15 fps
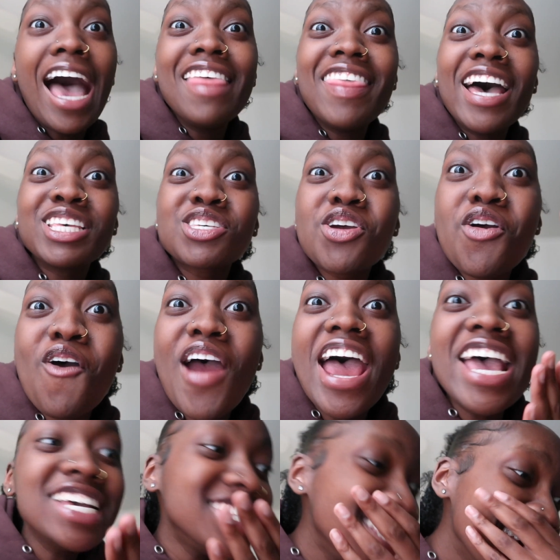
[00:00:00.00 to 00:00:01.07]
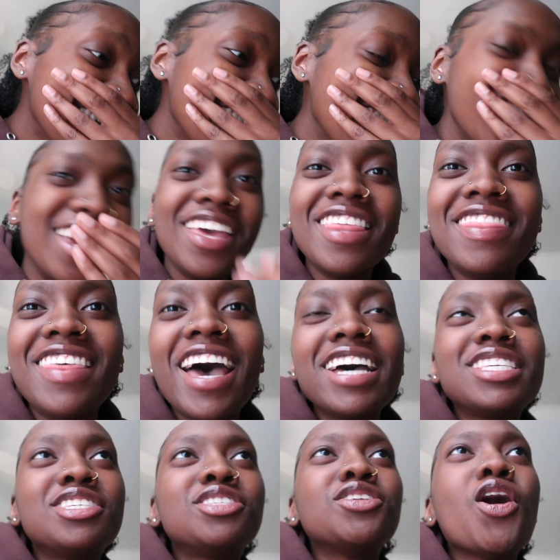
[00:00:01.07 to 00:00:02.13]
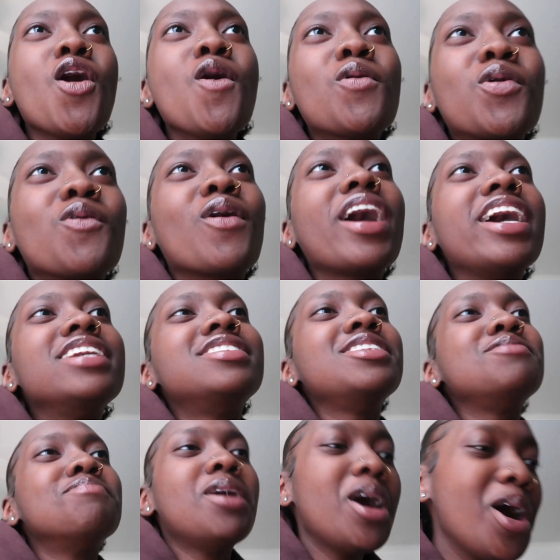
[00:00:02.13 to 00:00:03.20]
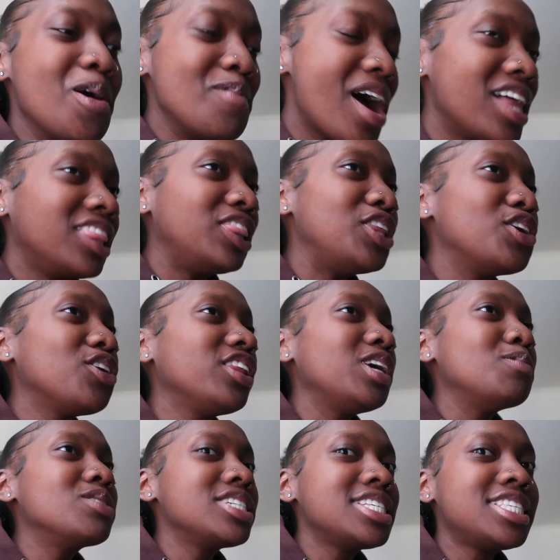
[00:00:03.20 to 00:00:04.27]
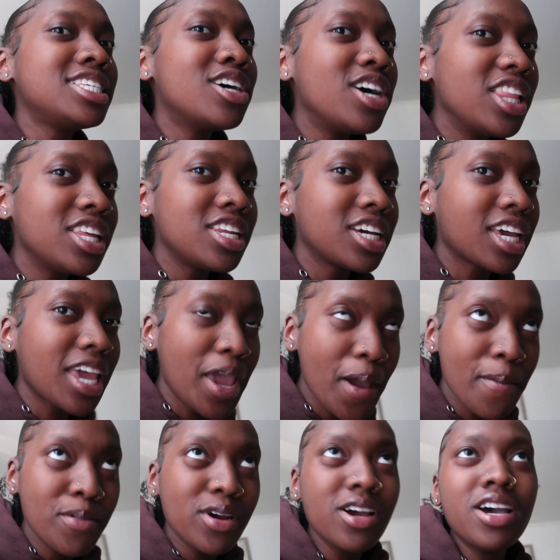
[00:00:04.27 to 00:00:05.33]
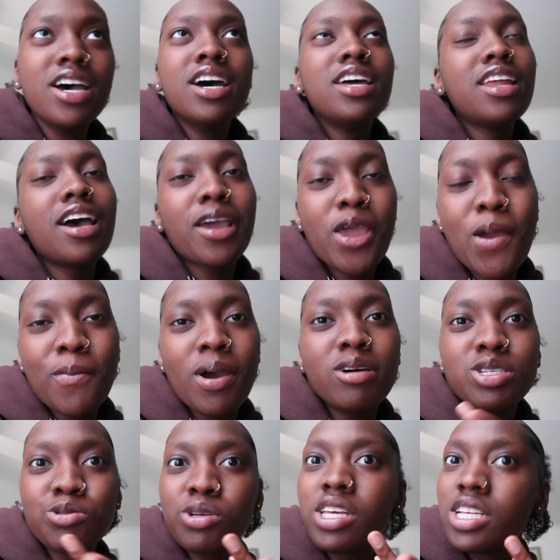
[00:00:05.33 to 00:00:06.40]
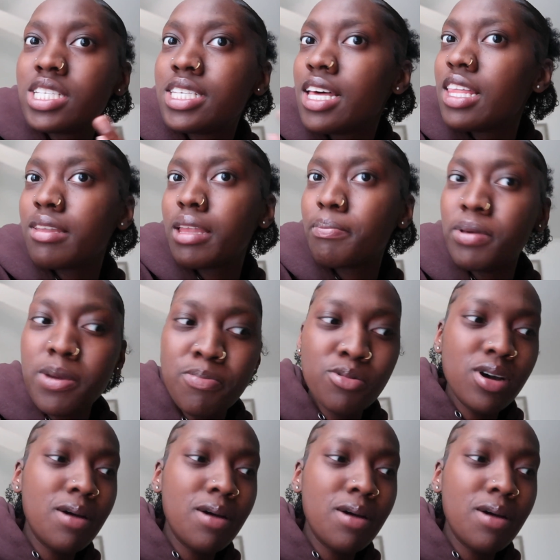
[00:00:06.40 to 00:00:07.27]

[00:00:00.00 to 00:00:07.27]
That's crazy. That's so crazy, mom. I literally was just telling the camera, not camera, I was really just telling the people.